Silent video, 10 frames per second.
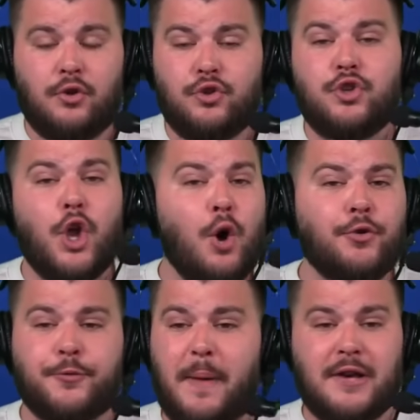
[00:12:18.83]
No
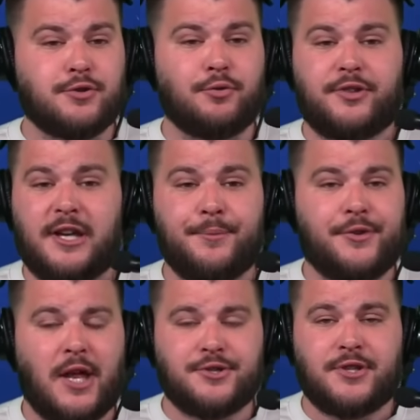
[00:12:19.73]
special teams
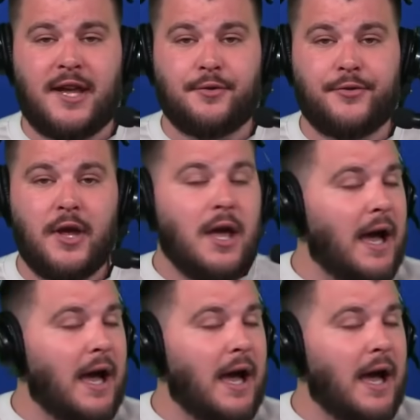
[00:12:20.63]
touchdowns.